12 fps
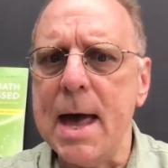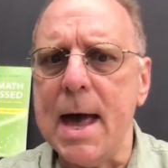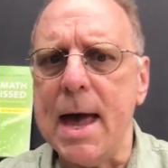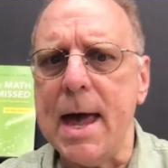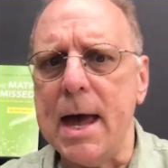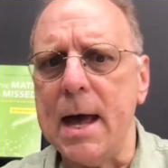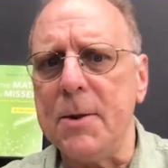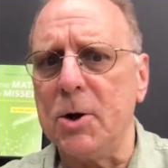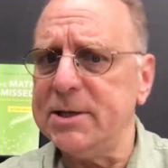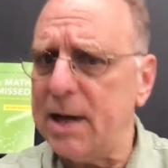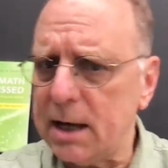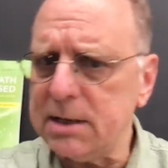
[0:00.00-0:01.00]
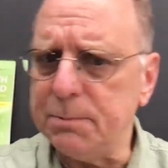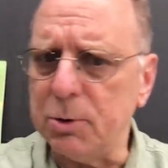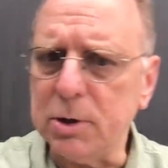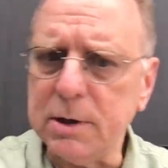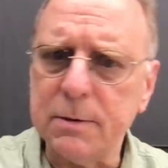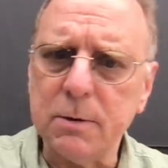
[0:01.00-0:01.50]
And our
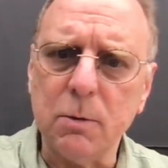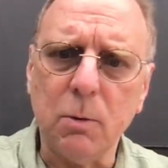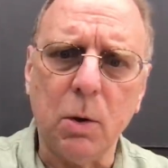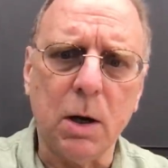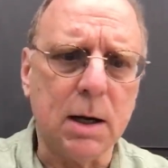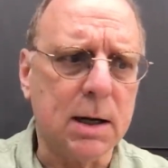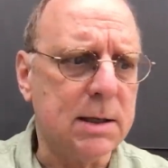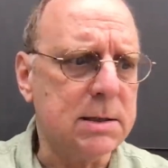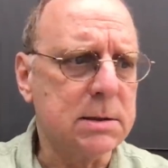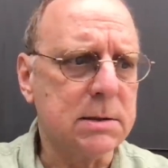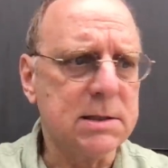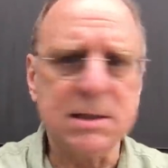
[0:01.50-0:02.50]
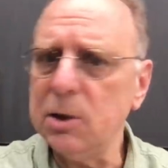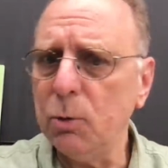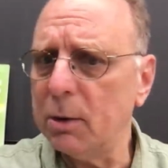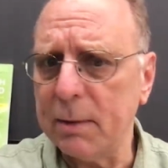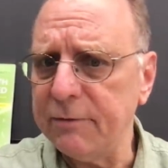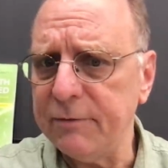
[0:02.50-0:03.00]
textbook was still one
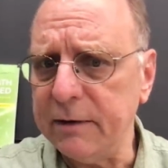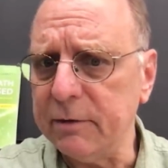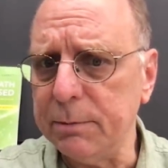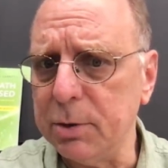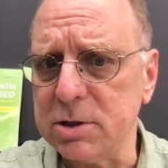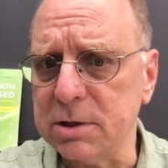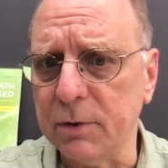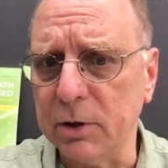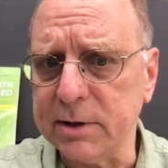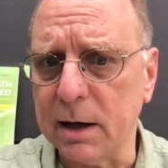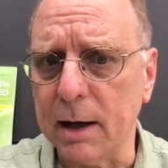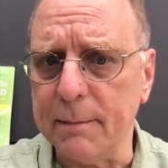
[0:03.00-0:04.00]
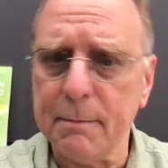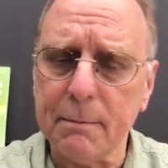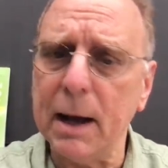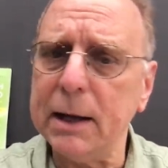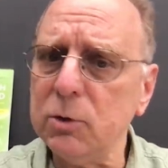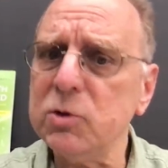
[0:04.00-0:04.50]
of my favorite books of all time,
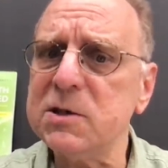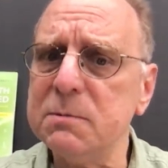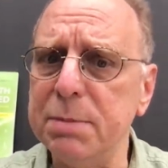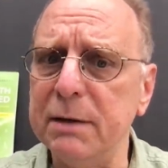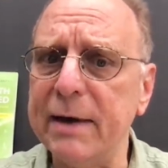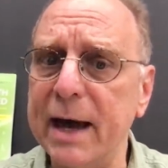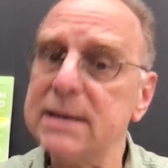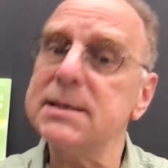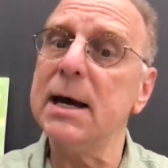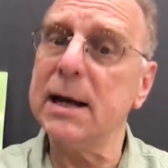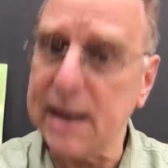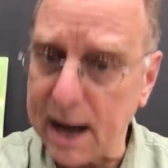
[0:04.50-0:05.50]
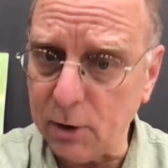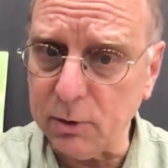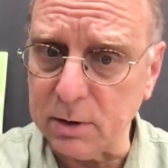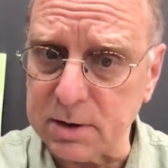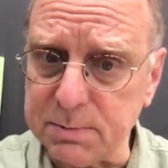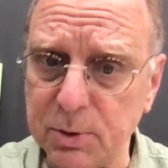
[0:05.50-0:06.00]
Michael Spivak's
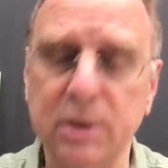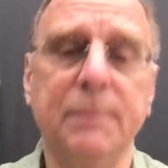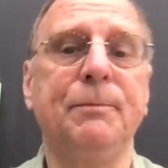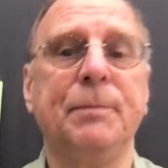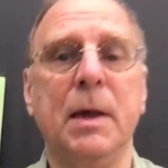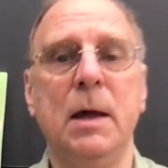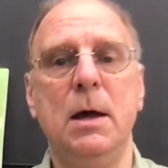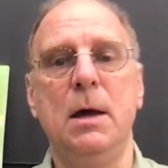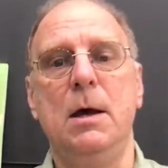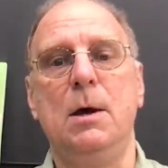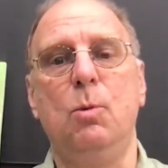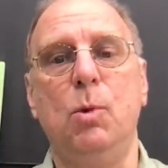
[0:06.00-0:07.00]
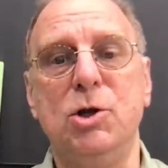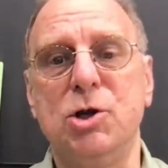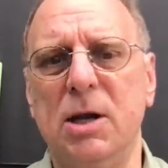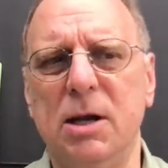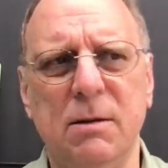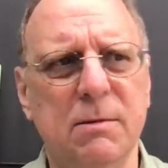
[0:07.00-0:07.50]
calculus book, which
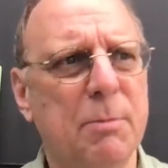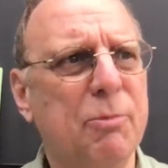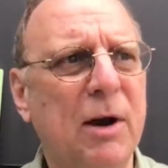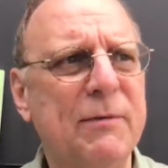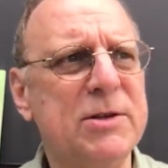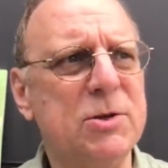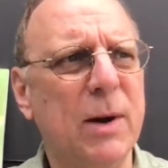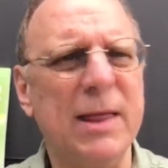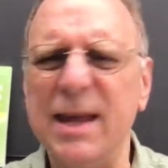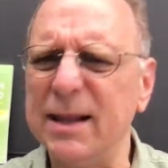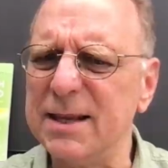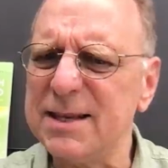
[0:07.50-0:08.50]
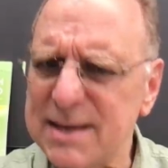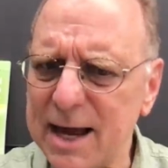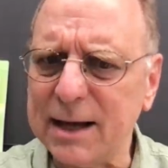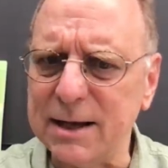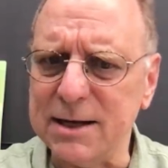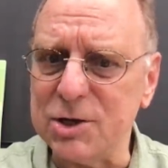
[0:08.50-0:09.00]
in the preface to, I think, the
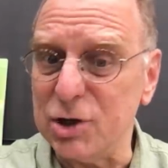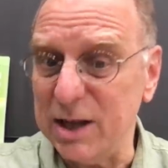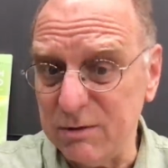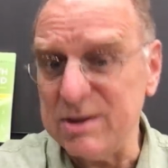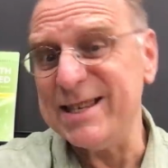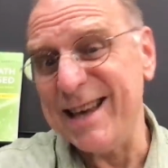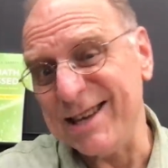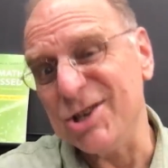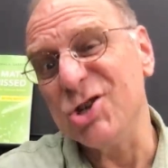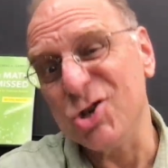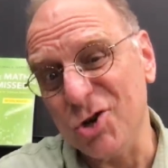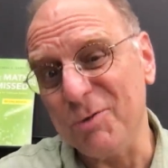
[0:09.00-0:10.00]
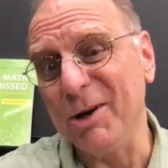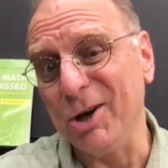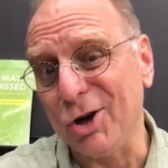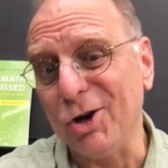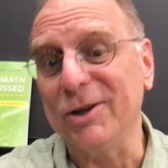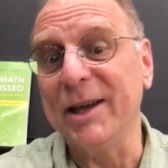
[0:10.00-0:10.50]
second edition, he even says should have been
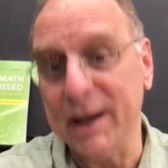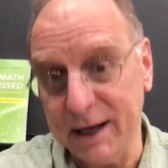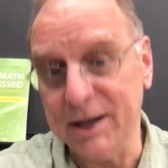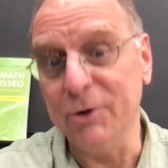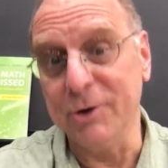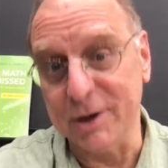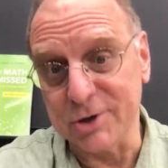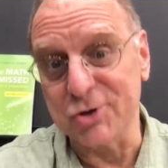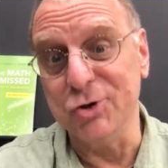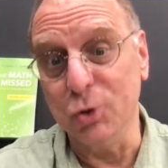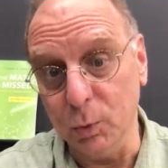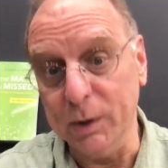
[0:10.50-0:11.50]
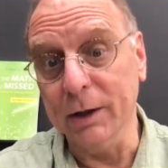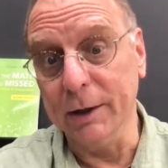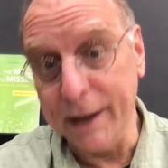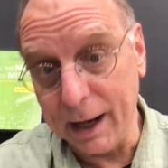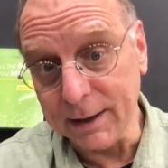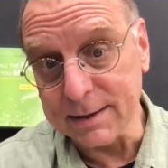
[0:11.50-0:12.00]
called Introduction to Real
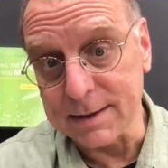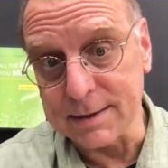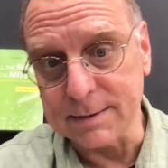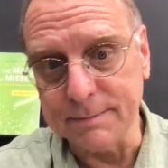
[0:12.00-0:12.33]
Analysis.